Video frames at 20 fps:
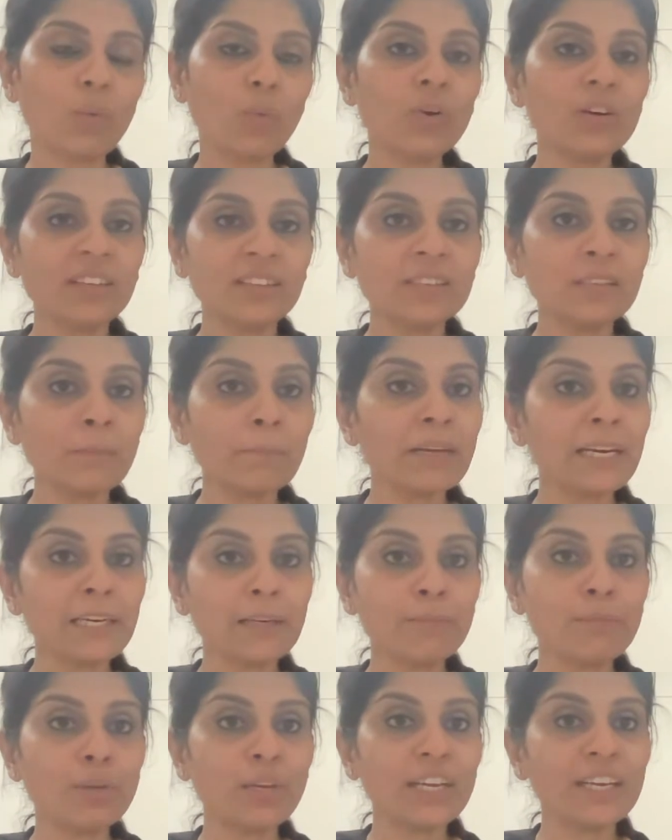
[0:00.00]
What is a
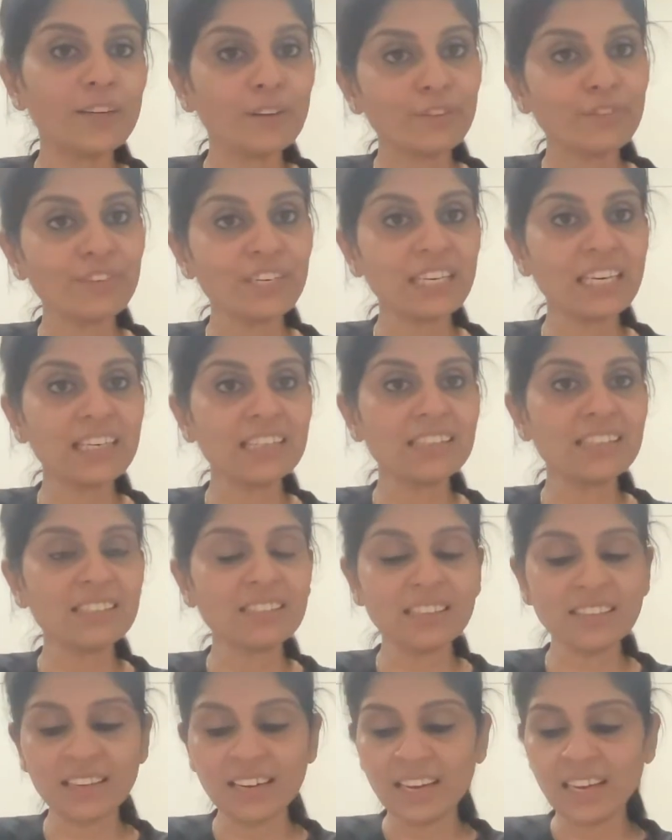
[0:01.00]
metabolite of
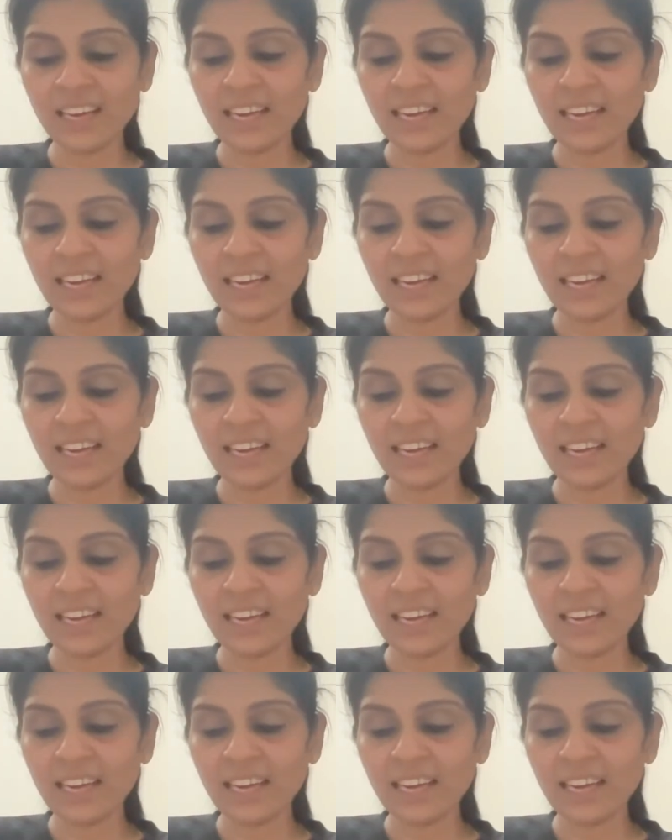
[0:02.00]
niacin?